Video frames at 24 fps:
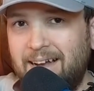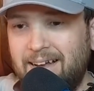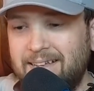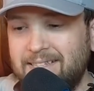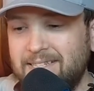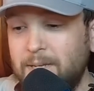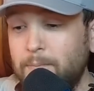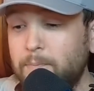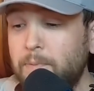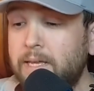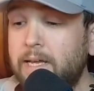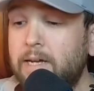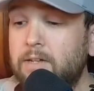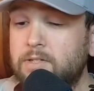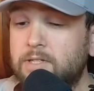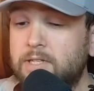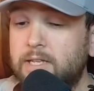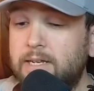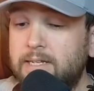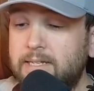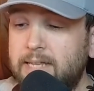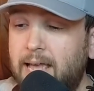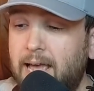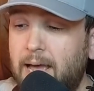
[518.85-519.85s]
something else
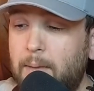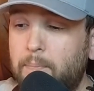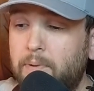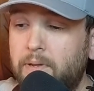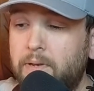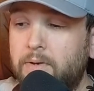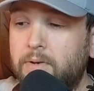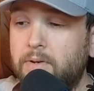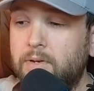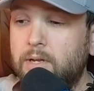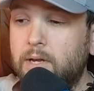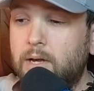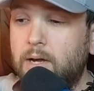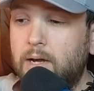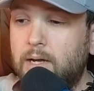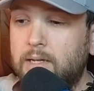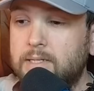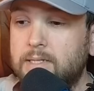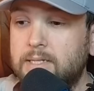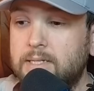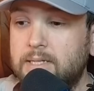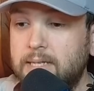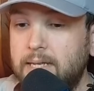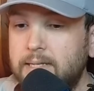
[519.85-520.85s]
that has happened
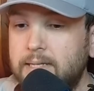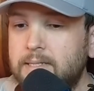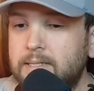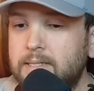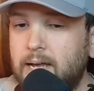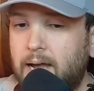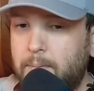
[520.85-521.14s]
since